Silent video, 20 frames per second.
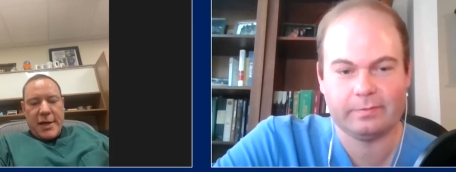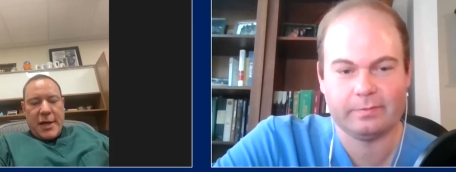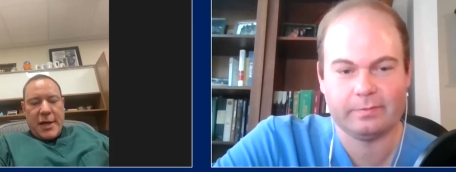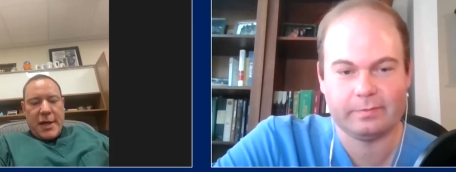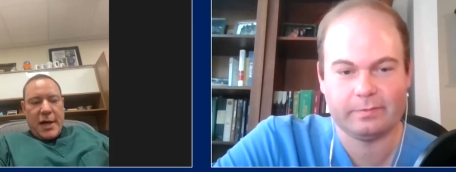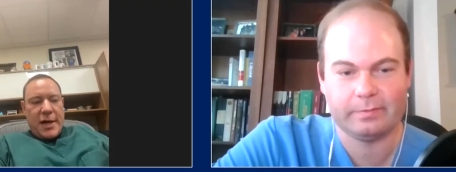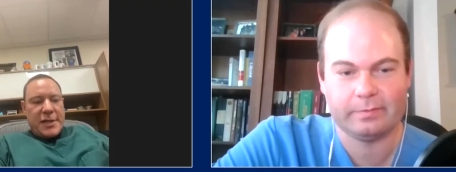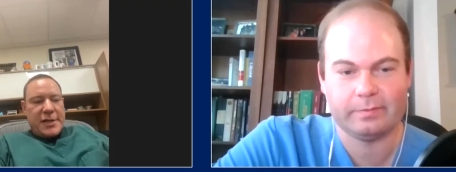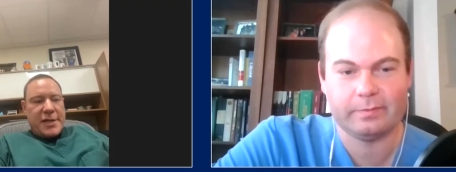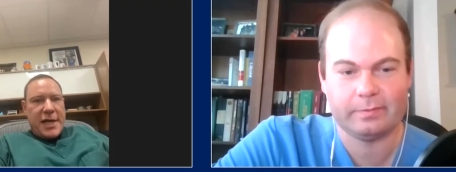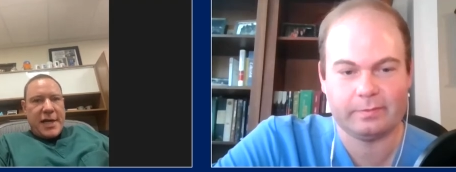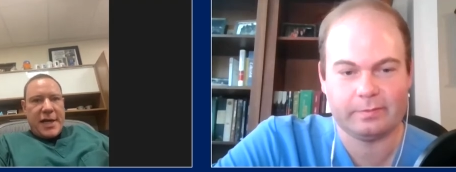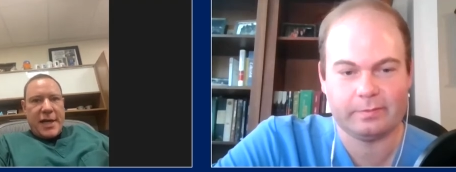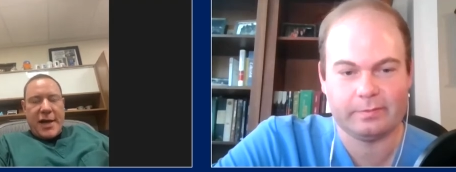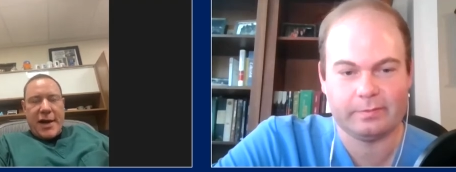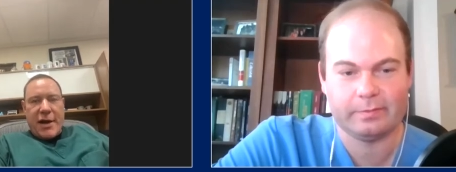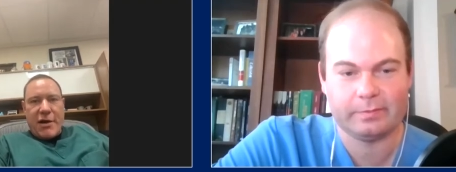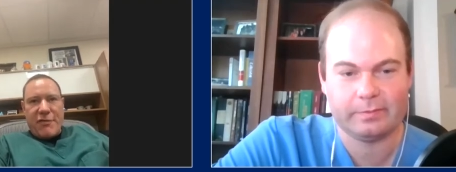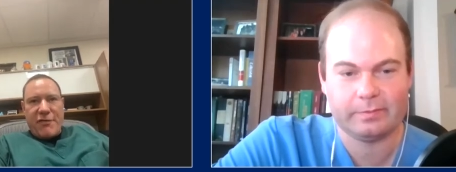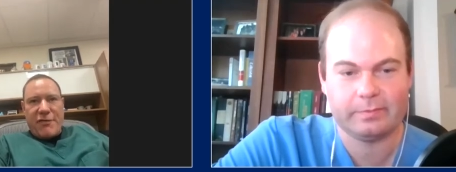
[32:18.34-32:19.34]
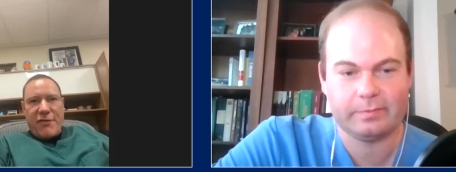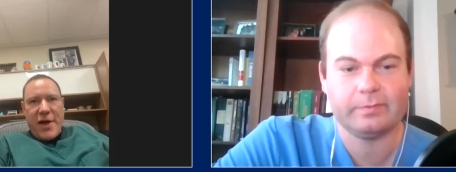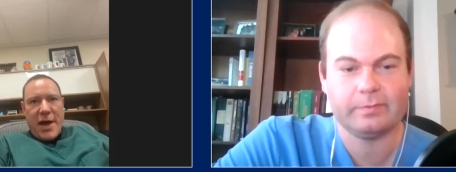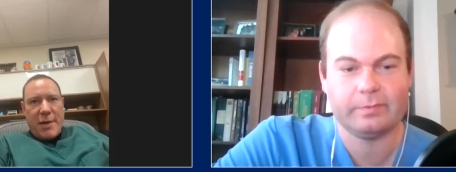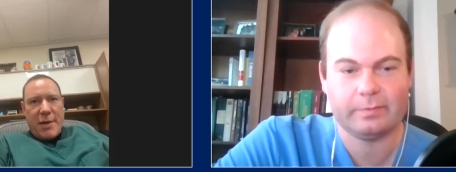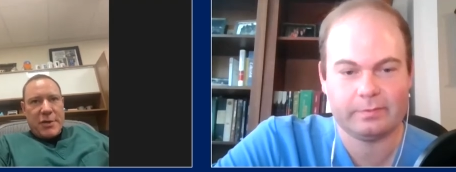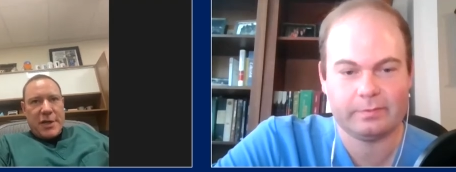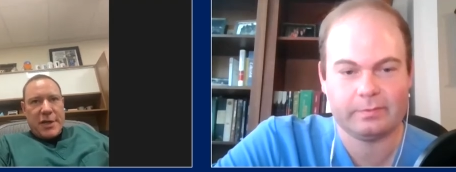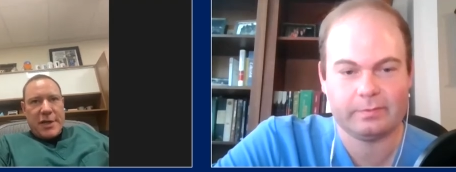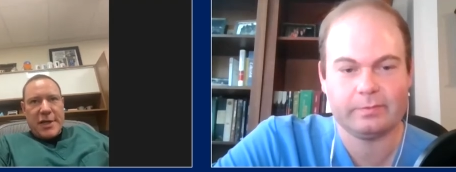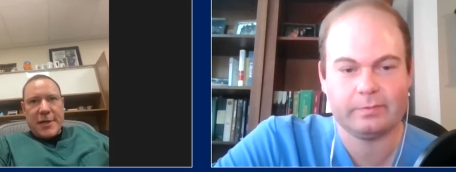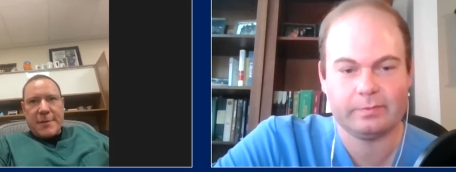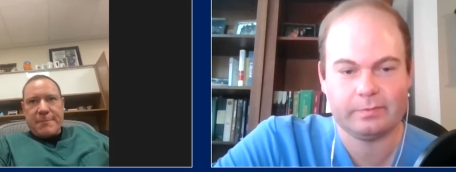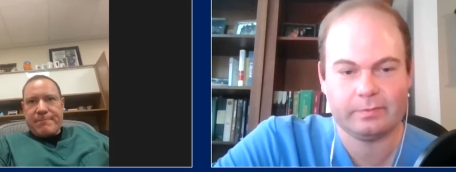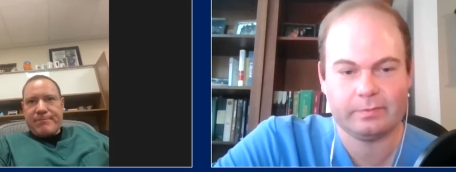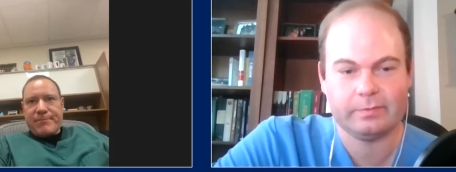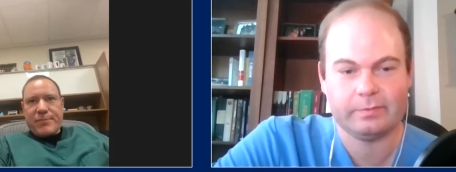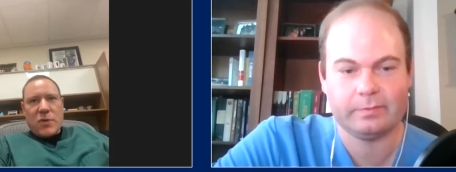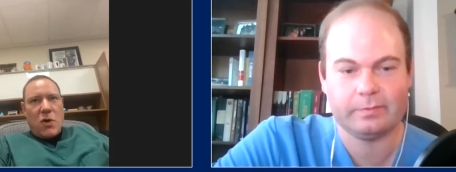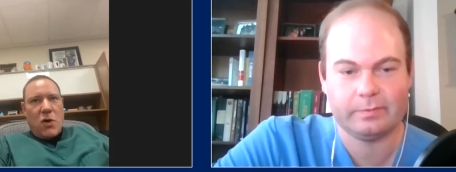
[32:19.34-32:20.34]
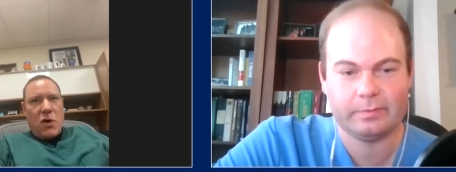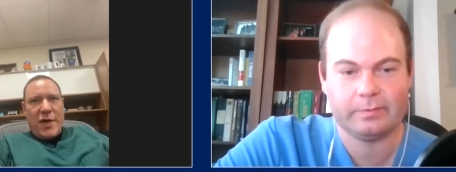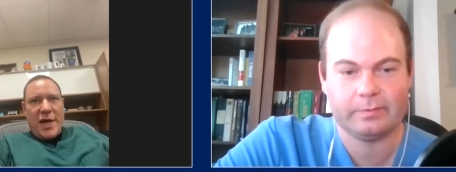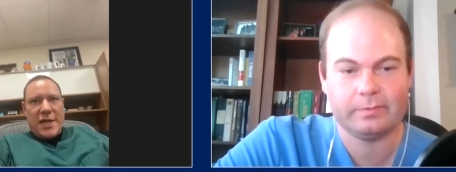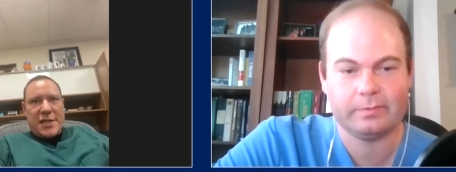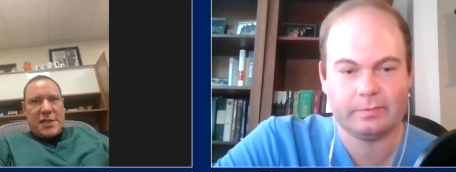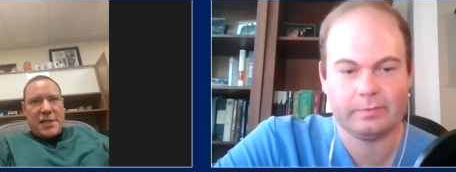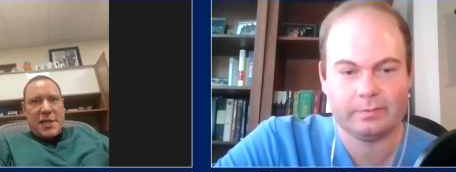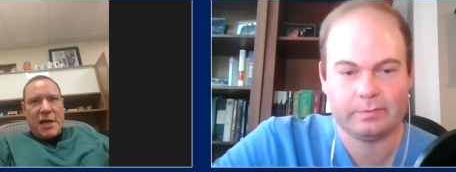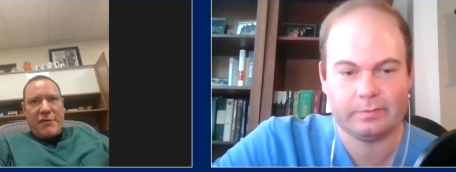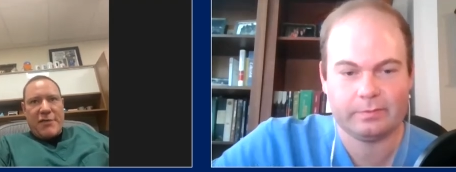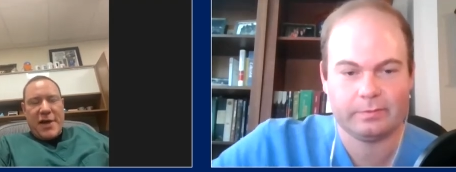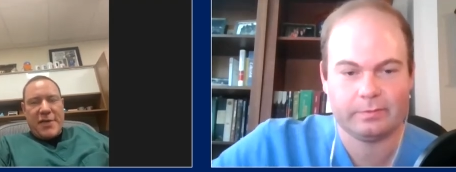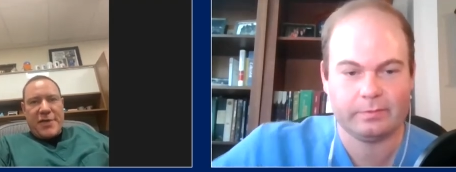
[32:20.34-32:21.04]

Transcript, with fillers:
Speaker 1: uh, taking care of family, all that stuff.